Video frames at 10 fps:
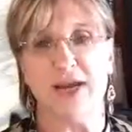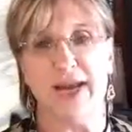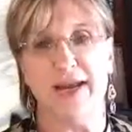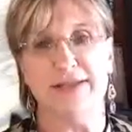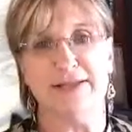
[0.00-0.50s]

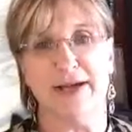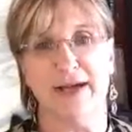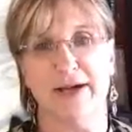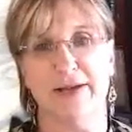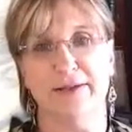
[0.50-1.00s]
And
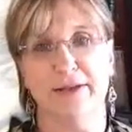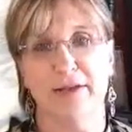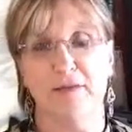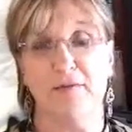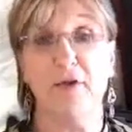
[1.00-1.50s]

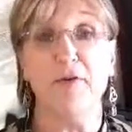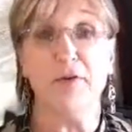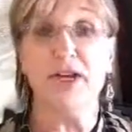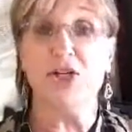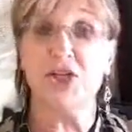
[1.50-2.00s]
feel
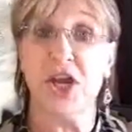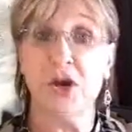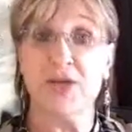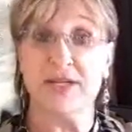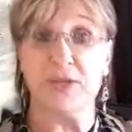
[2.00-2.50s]
free to
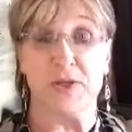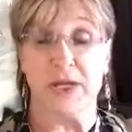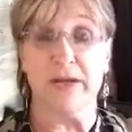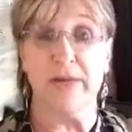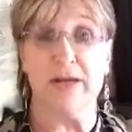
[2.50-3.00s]
share this with
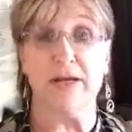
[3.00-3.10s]
anybody